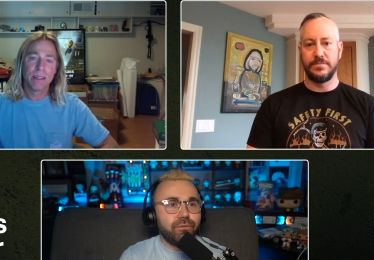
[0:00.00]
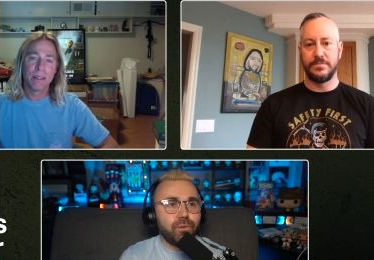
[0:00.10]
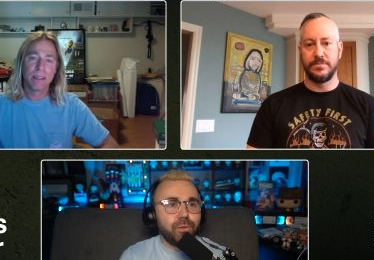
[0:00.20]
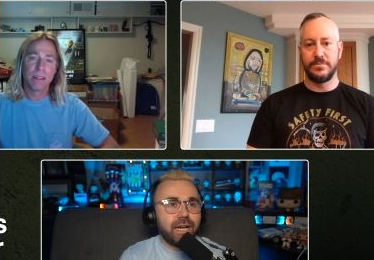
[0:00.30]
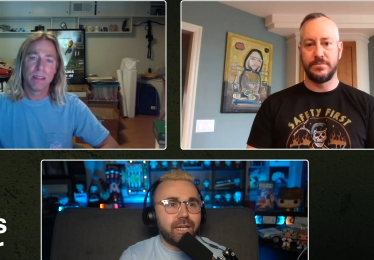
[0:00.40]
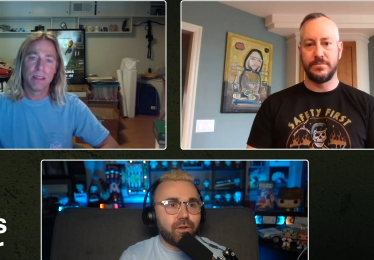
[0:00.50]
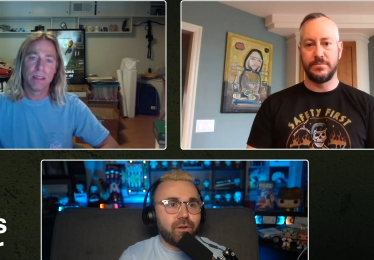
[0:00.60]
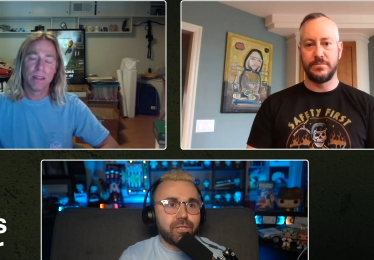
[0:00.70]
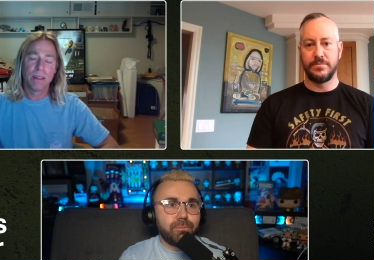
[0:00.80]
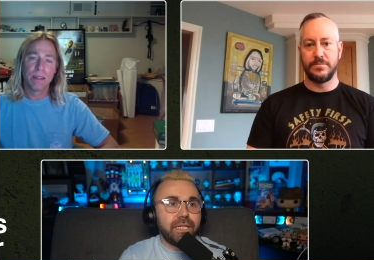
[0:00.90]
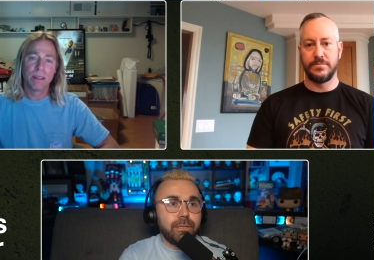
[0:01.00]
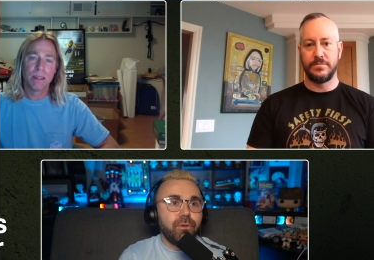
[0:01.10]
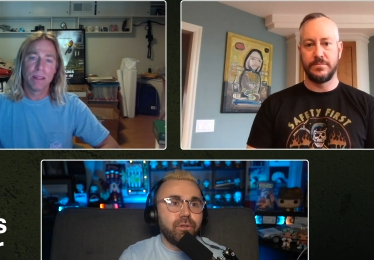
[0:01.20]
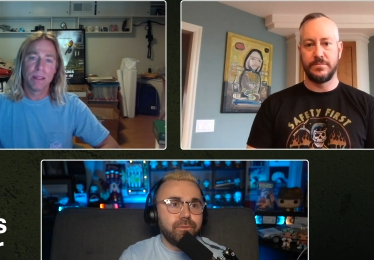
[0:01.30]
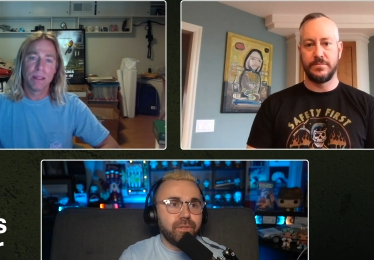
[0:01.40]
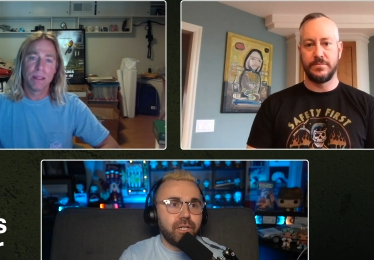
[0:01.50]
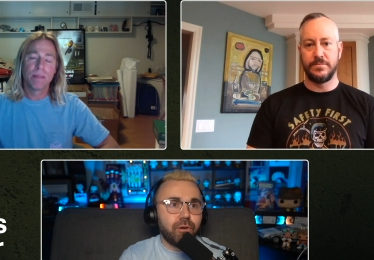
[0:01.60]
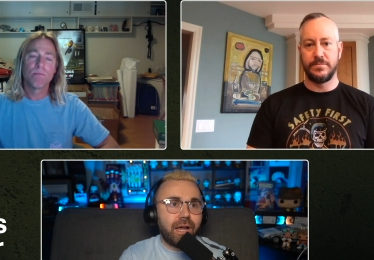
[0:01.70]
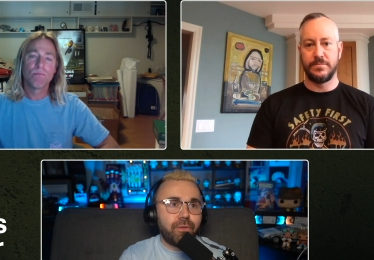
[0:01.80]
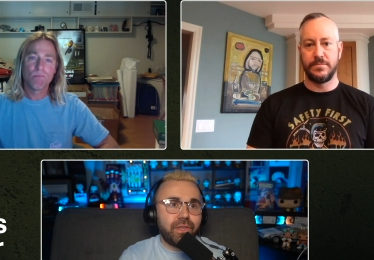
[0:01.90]
Speaker 1: of who you guys are as people you
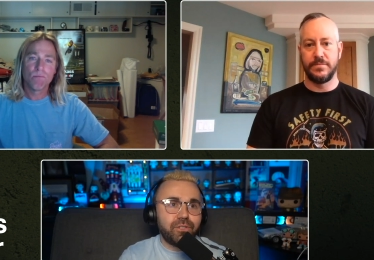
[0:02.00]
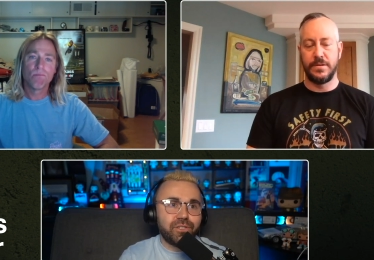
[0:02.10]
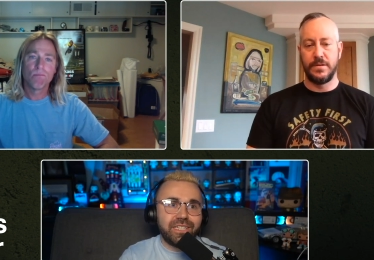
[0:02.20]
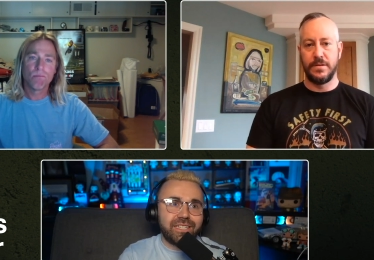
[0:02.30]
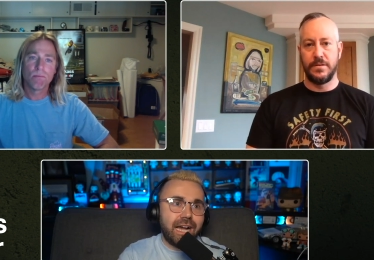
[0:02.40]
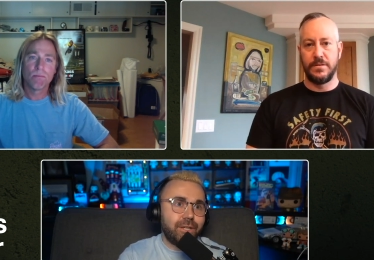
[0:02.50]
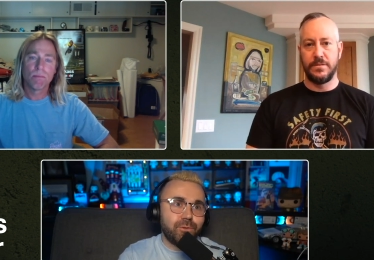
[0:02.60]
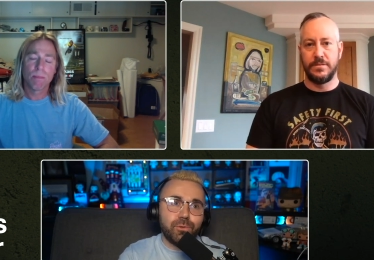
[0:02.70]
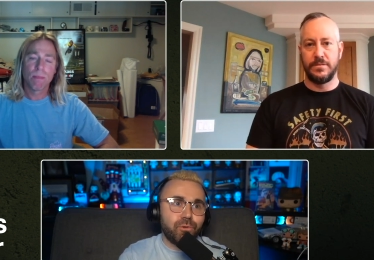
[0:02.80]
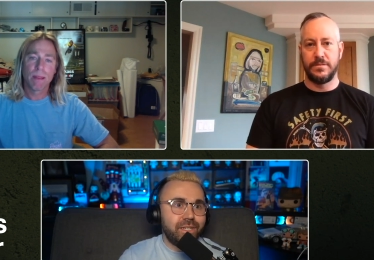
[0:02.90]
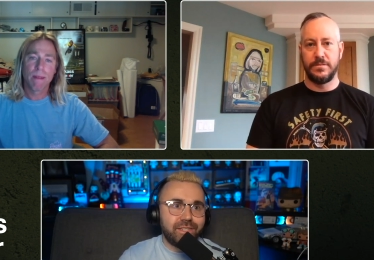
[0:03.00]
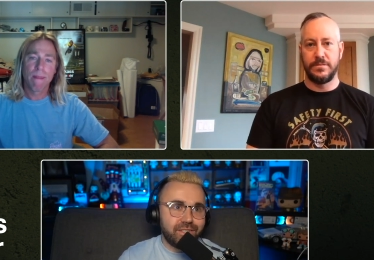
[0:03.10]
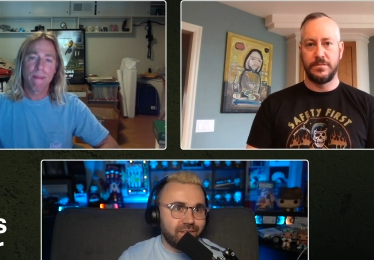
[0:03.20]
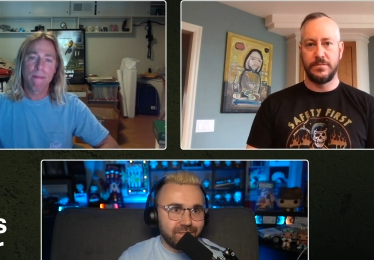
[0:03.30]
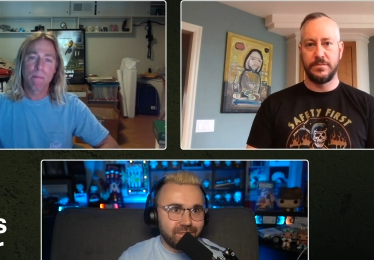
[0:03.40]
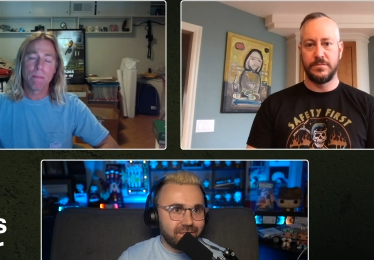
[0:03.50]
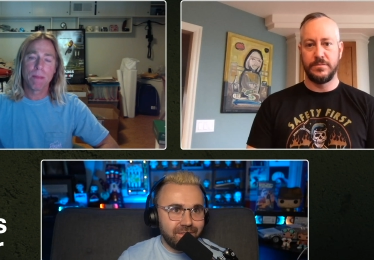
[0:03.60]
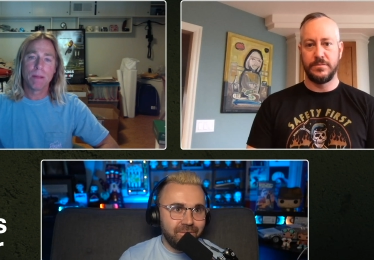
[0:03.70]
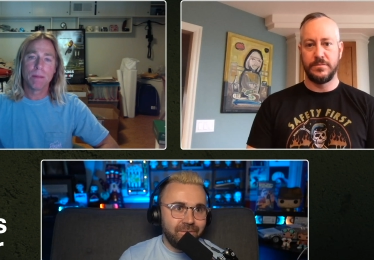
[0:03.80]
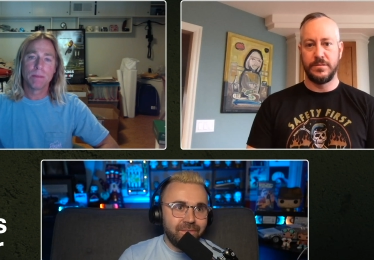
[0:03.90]
know rather than just these guys who do crazy stunts
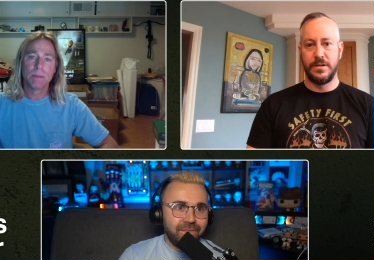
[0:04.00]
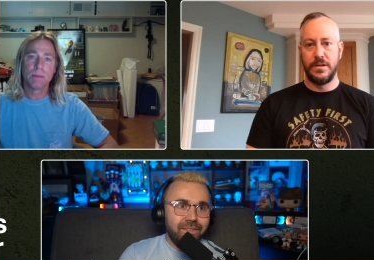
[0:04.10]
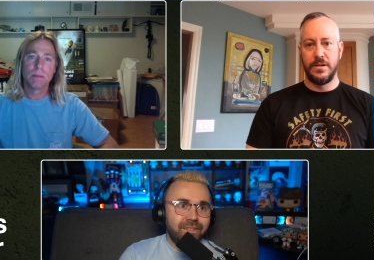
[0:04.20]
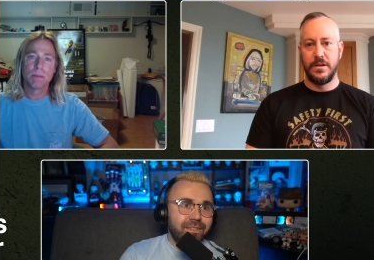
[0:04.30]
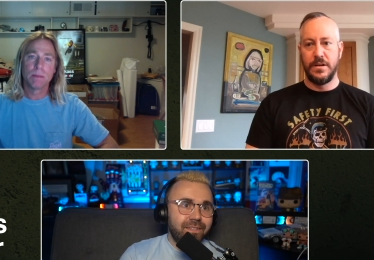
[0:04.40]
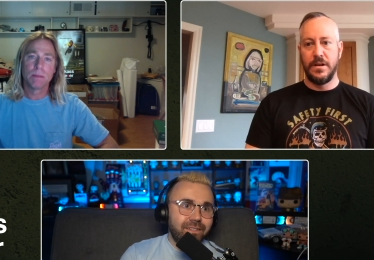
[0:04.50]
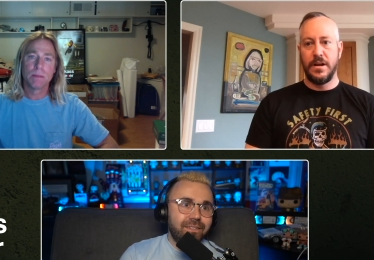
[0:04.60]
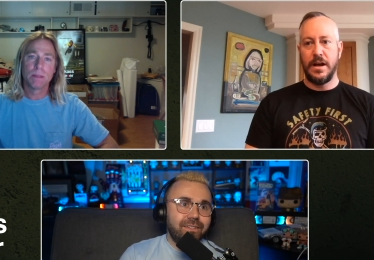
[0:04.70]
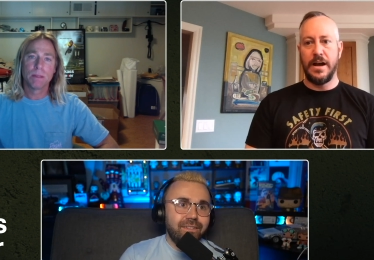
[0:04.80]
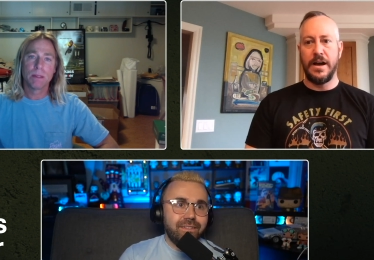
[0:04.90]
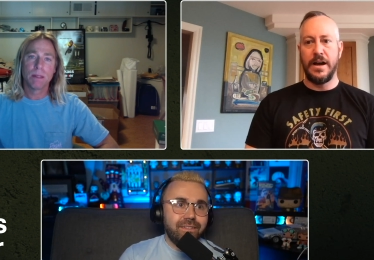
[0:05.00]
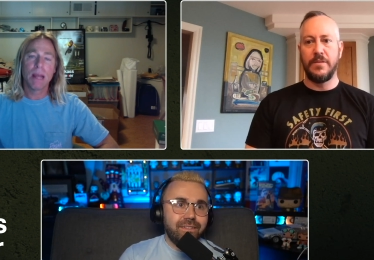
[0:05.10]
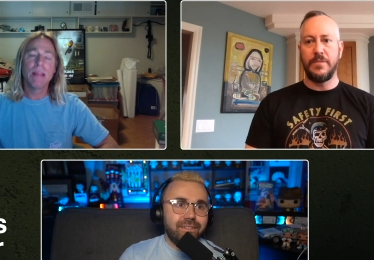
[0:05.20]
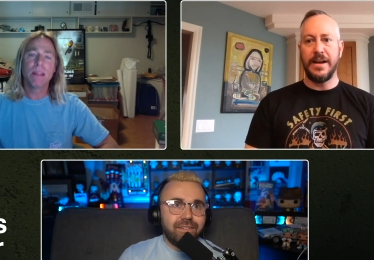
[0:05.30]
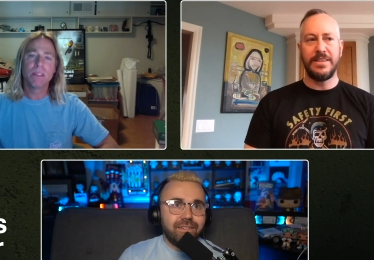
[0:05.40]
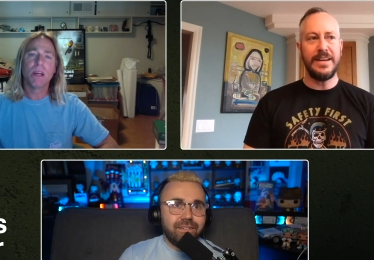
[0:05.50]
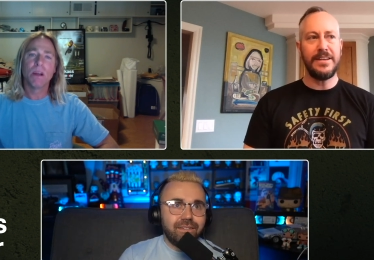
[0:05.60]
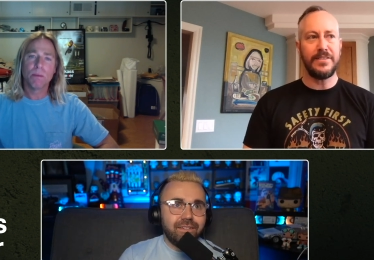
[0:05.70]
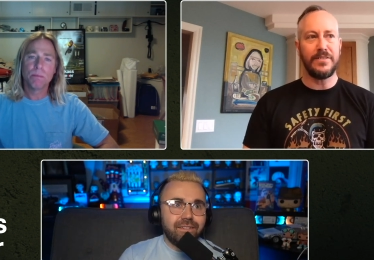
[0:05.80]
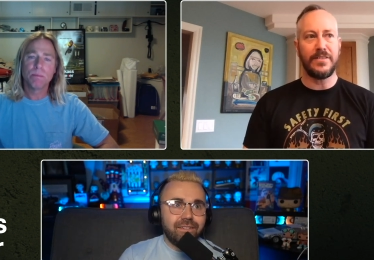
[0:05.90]
Speaker 2: um i think
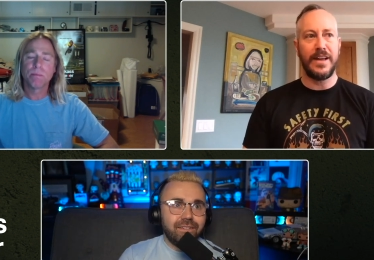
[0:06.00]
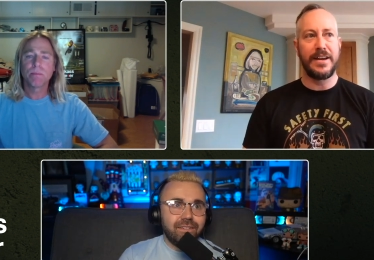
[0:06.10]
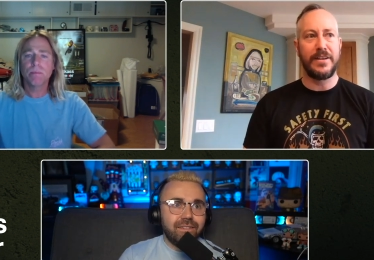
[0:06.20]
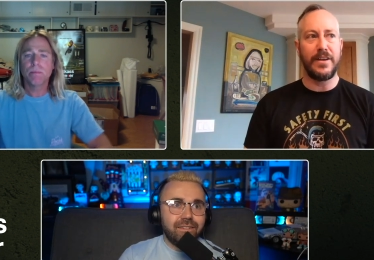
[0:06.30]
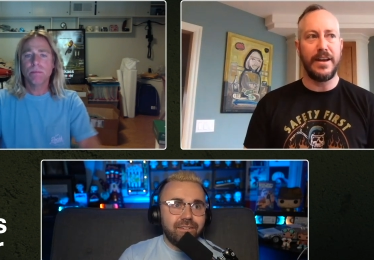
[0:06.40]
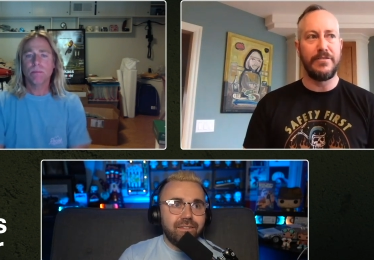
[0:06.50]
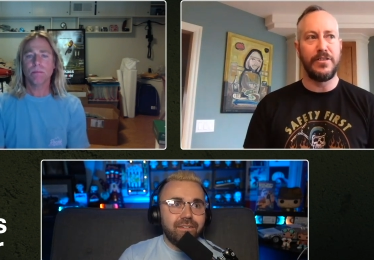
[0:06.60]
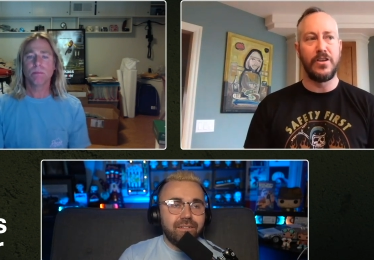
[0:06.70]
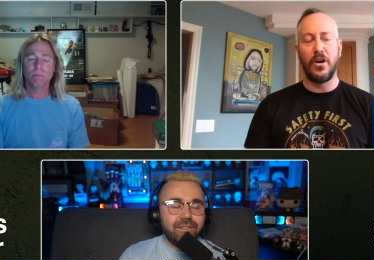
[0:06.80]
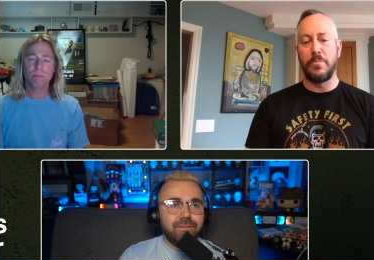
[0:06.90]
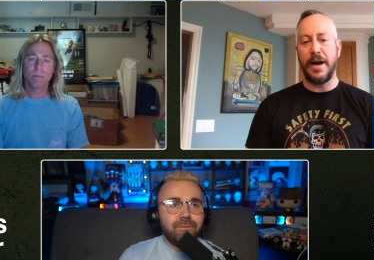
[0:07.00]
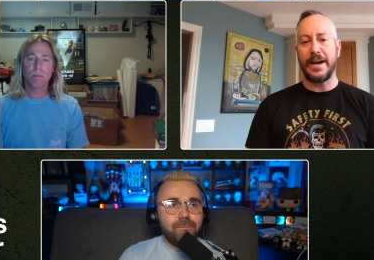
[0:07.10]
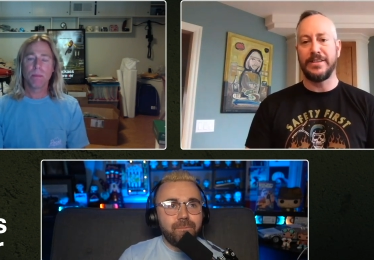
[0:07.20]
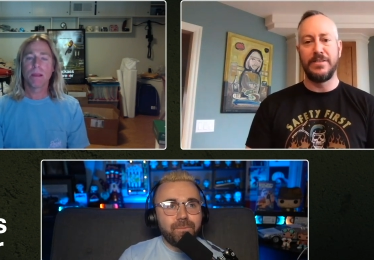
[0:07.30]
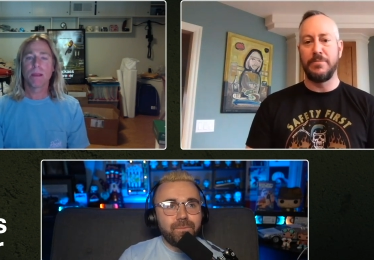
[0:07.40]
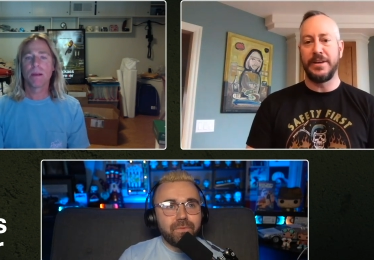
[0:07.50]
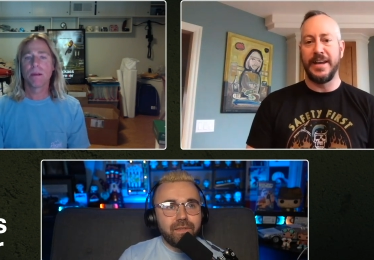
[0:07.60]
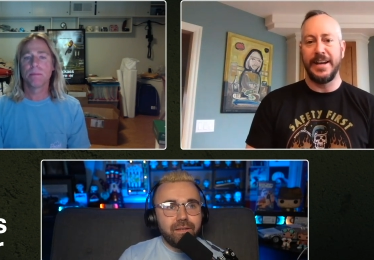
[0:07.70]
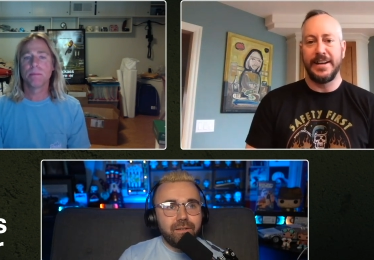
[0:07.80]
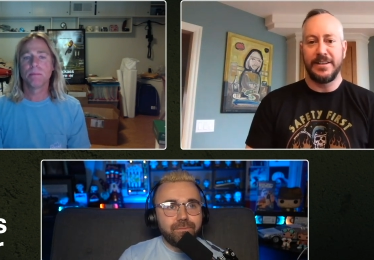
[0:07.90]
like if you go back to the
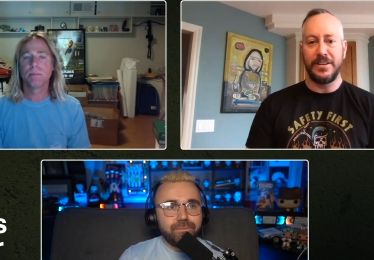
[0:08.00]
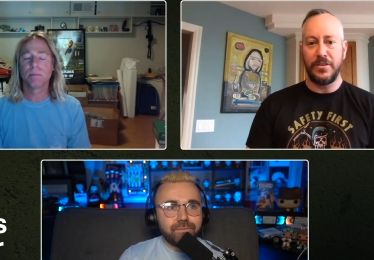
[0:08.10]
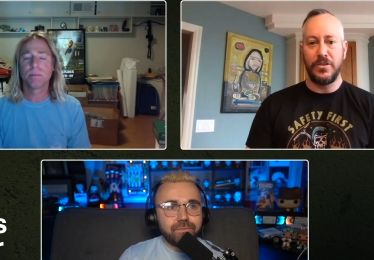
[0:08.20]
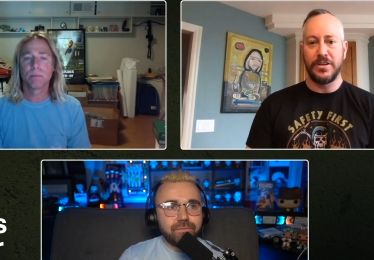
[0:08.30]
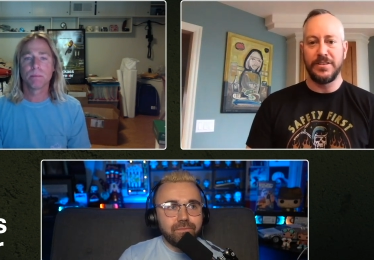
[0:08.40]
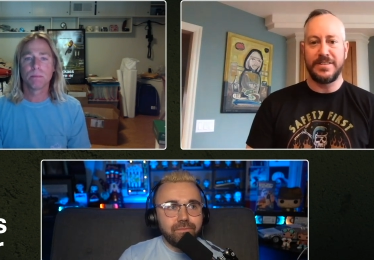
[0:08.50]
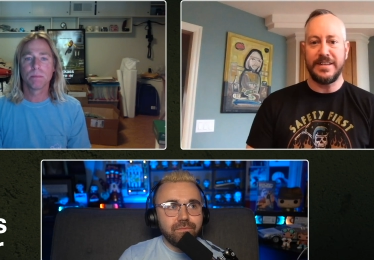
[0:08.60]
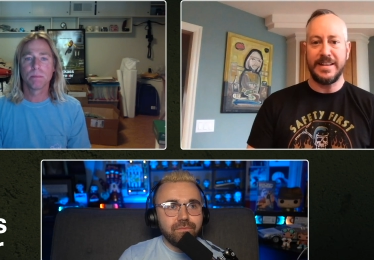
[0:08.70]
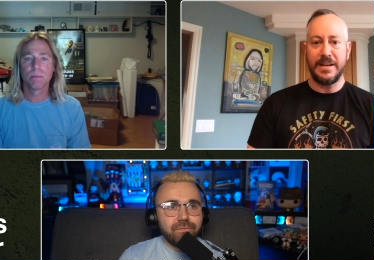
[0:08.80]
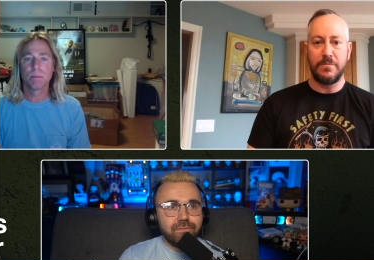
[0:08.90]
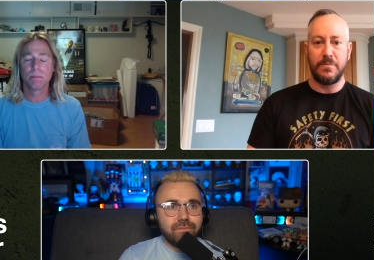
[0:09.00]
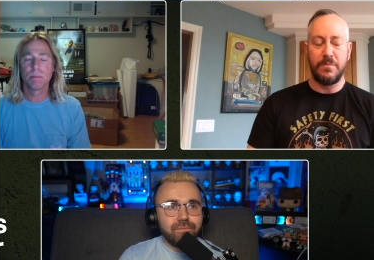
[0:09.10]
beginning, you can see that